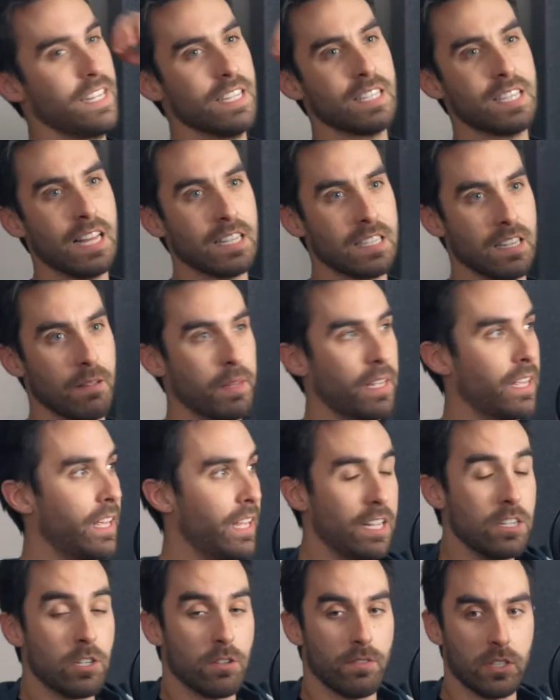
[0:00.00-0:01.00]
is that something
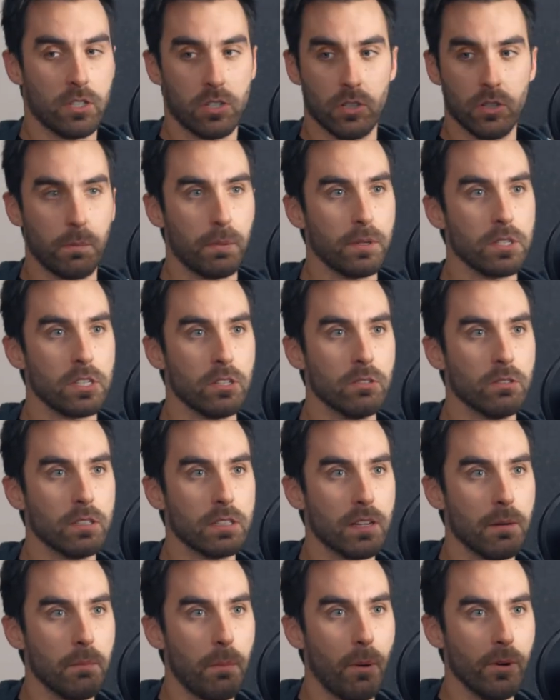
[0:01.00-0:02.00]
each of us should pursue at
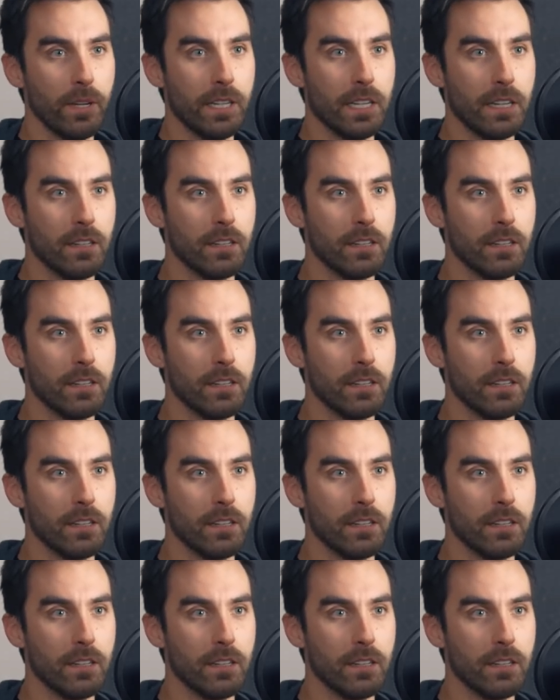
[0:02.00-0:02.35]
some point?